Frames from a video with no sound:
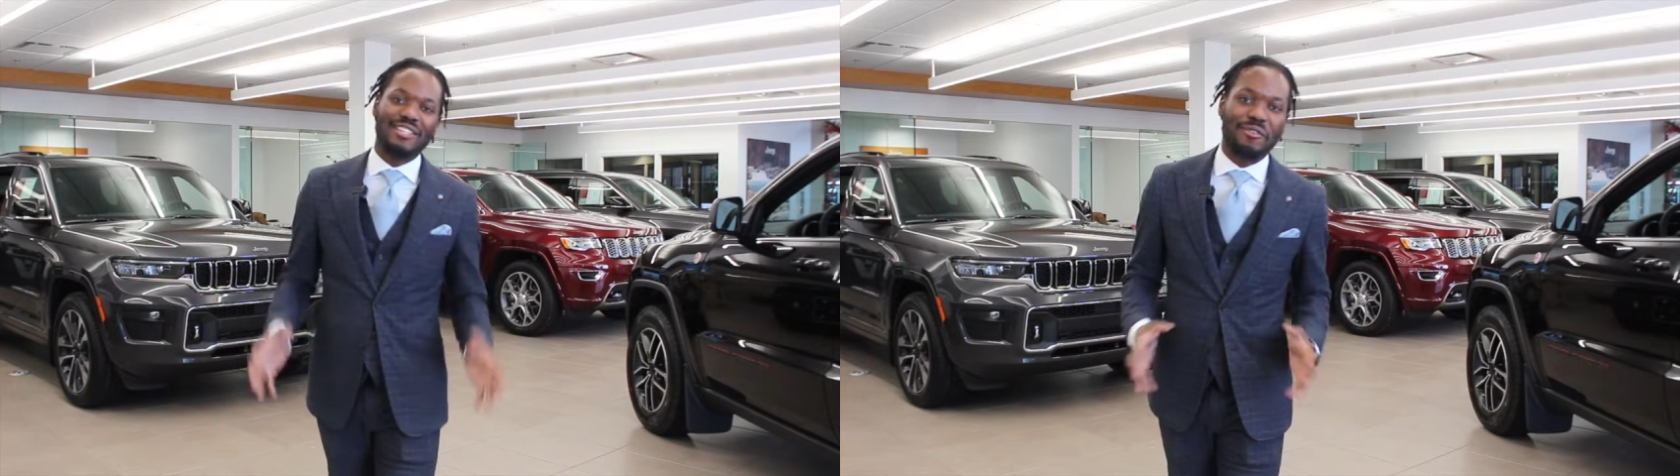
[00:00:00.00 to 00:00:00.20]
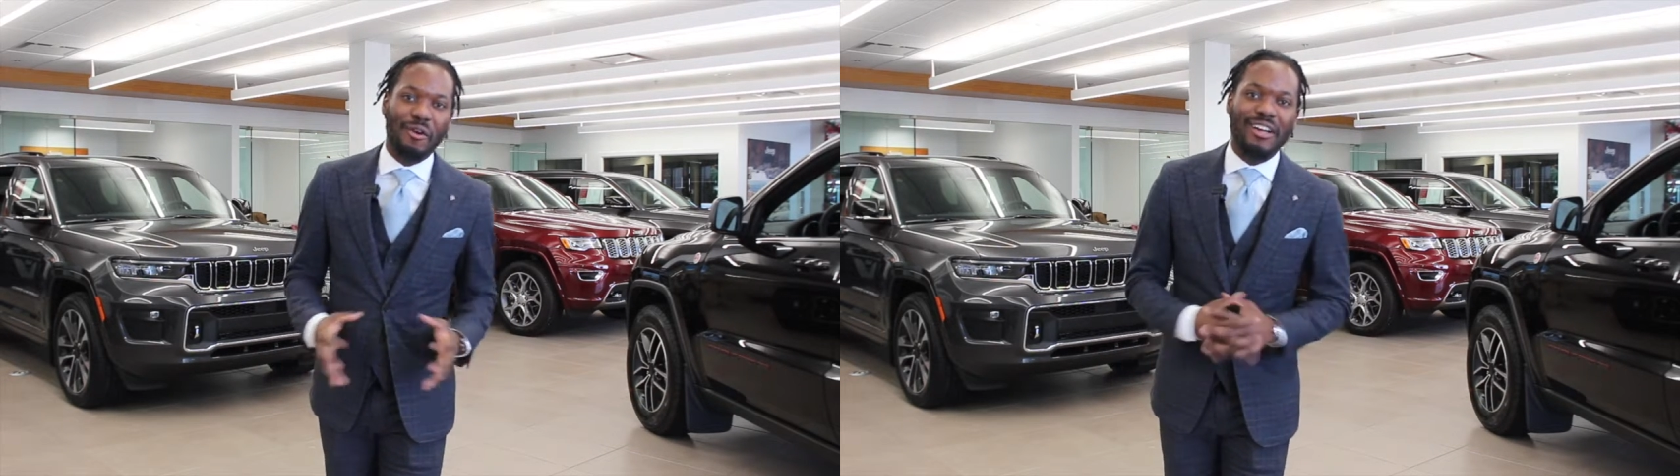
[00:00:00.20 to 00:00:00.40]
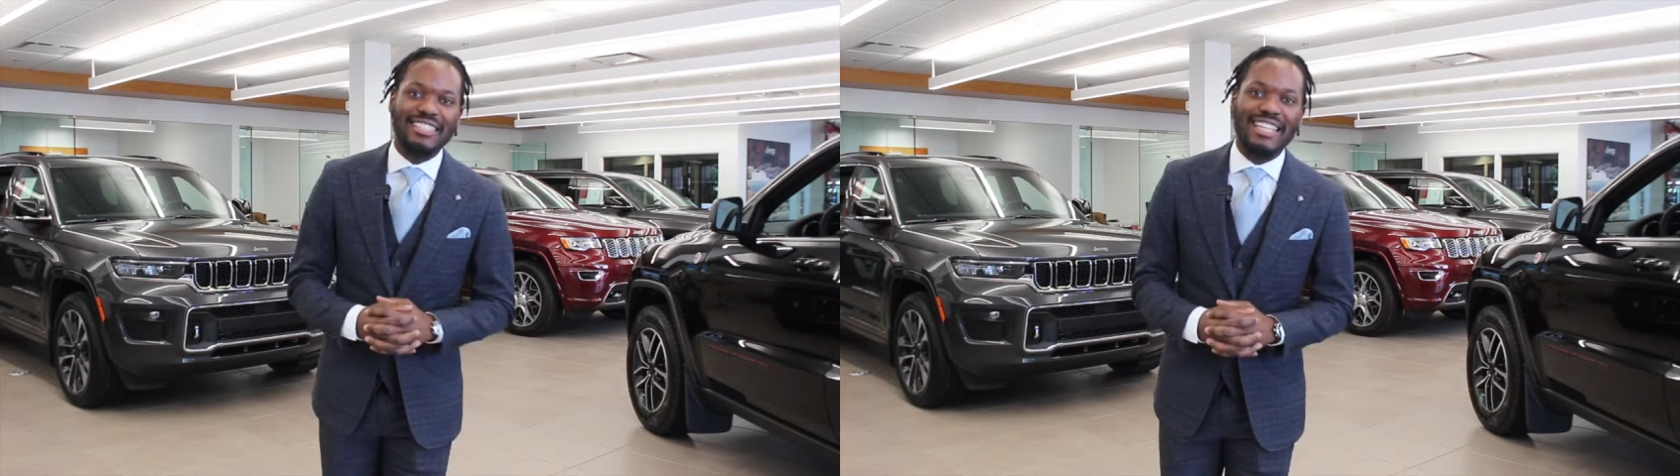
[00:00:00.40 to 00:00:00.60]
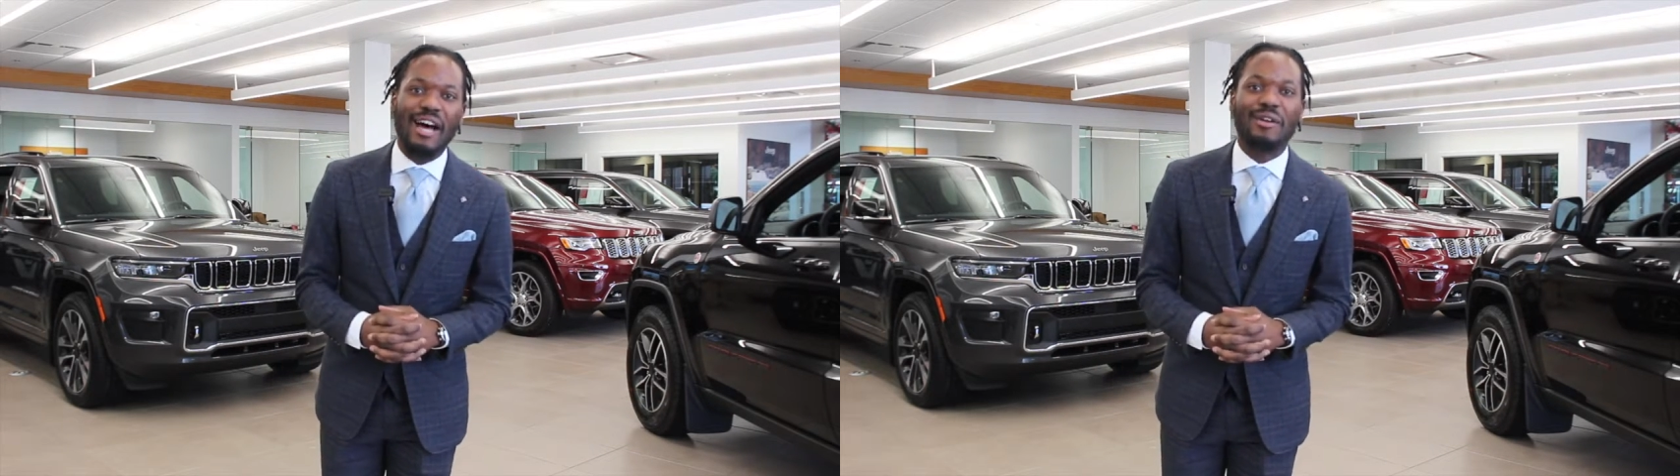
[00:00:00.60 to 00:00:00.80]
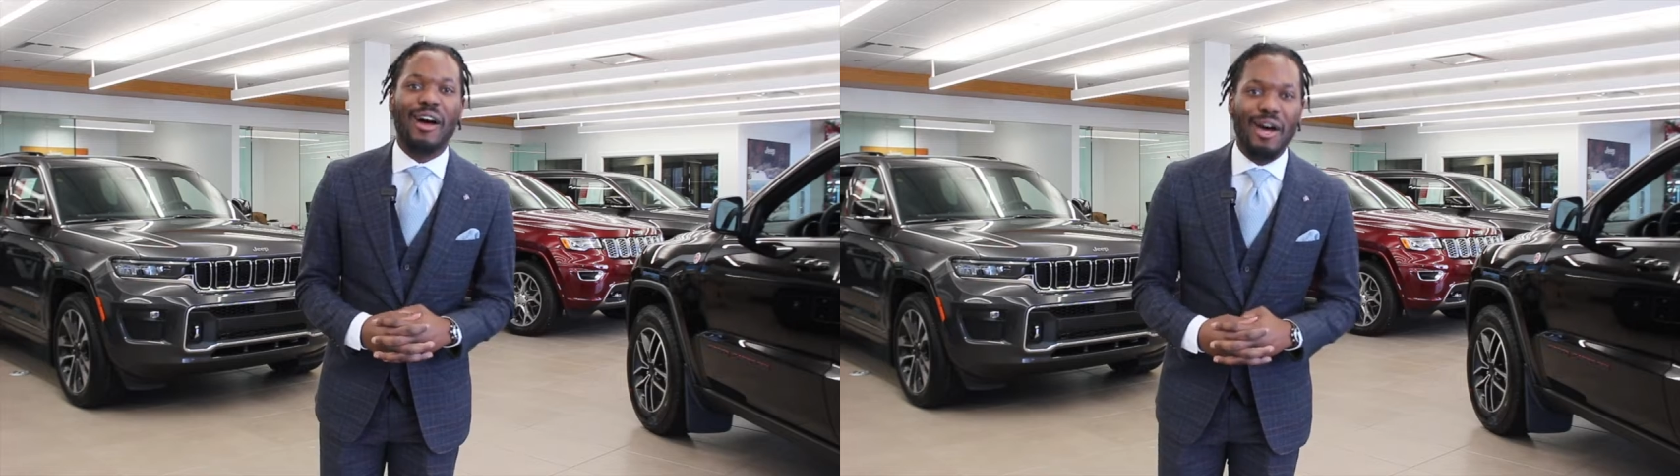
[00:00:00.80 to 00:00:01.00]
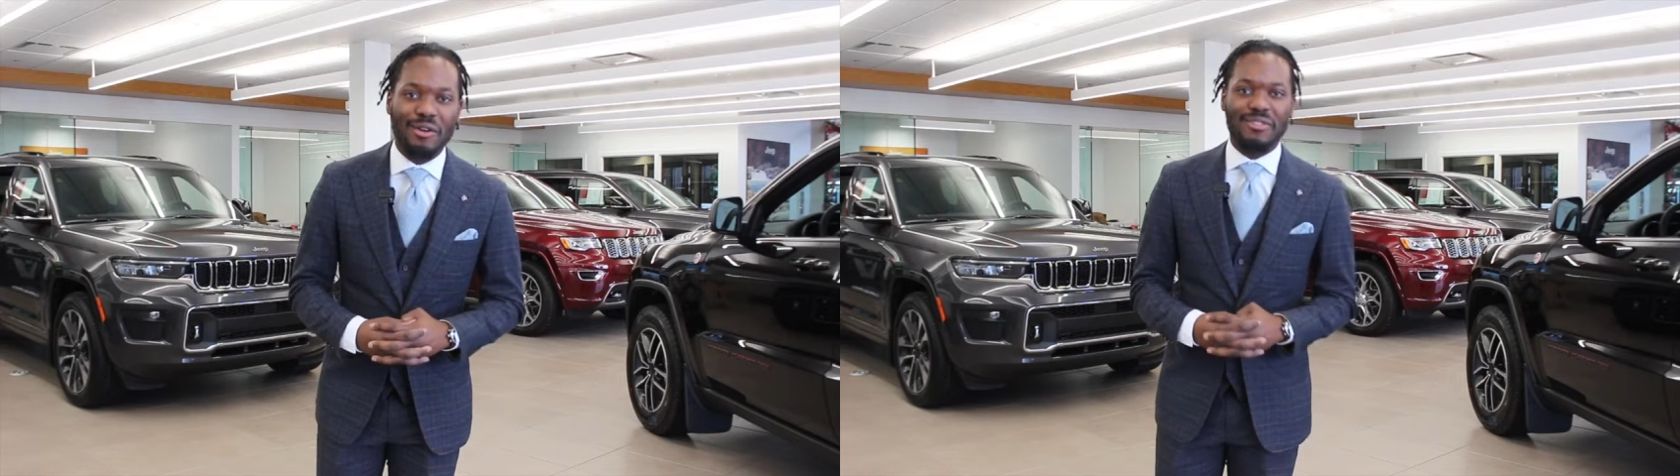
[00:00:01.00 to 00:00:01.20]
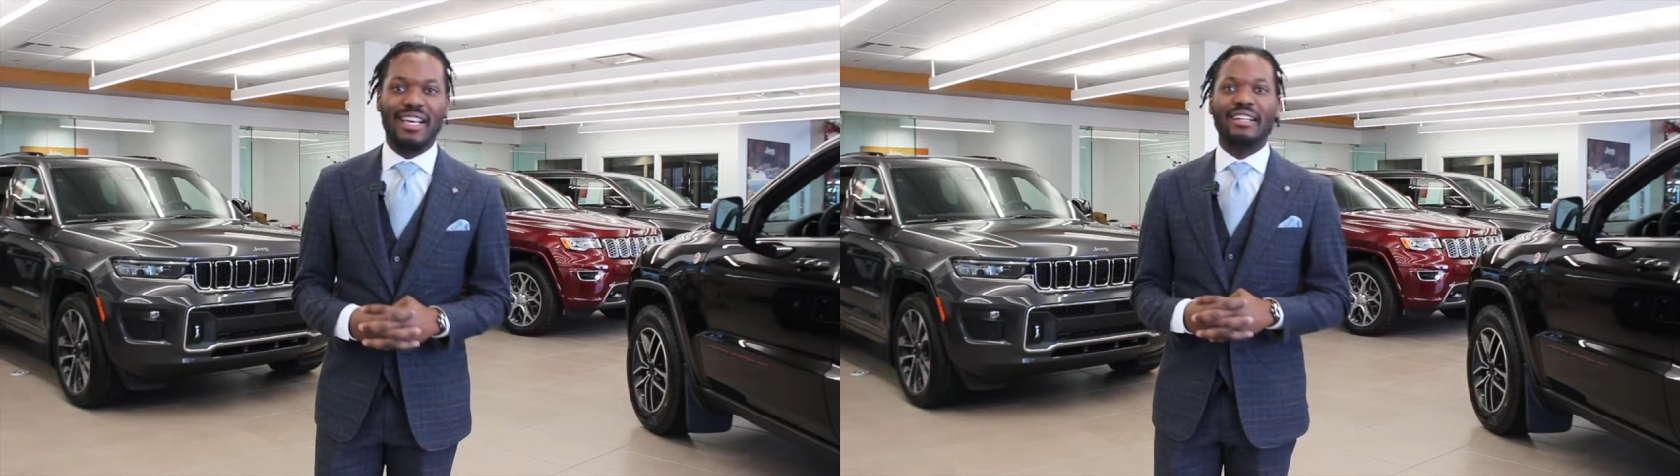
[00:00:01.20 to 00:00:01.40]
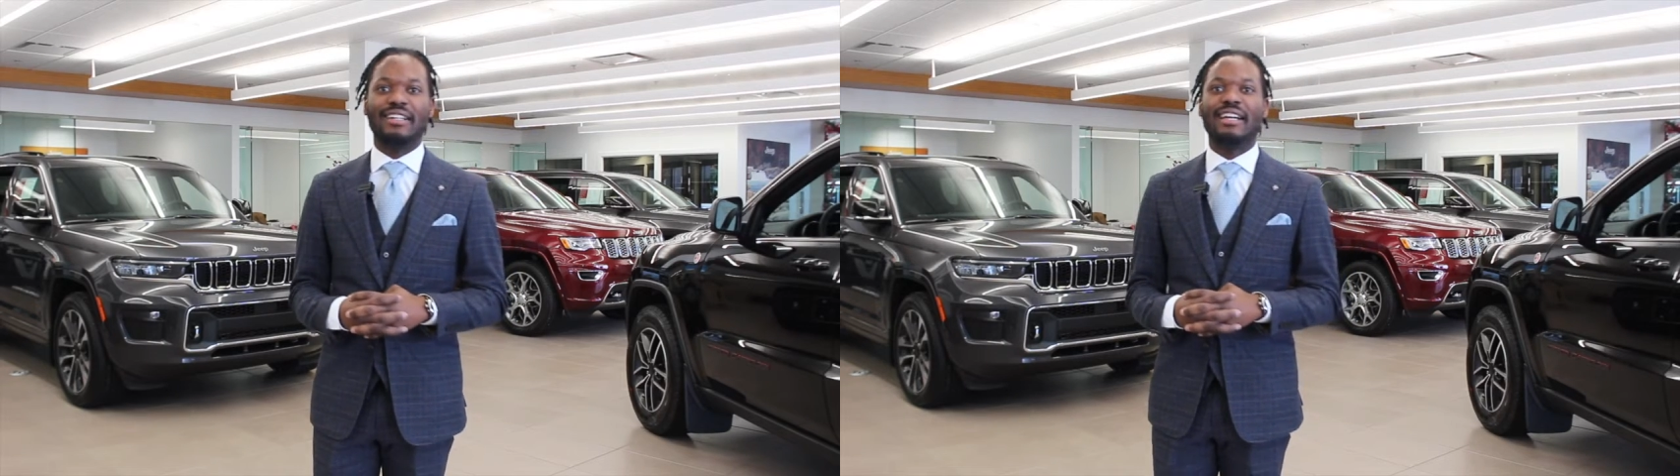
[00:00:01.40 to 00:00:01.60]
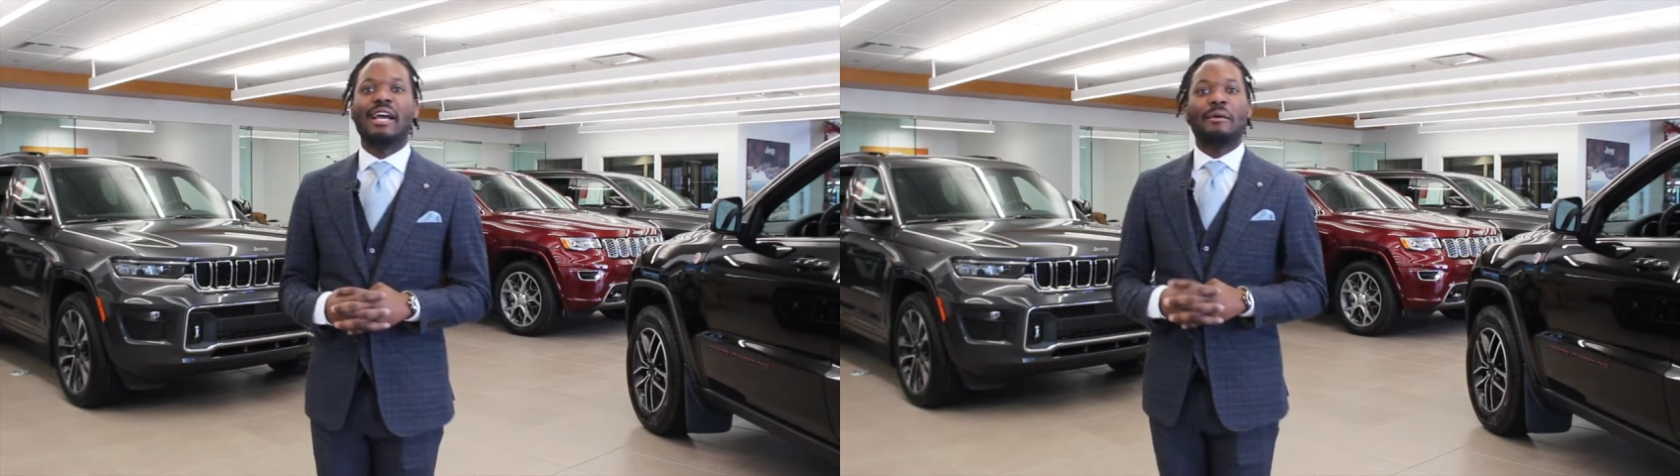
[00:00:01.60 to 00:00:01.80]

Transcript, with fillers: is Crosstown Auto Center.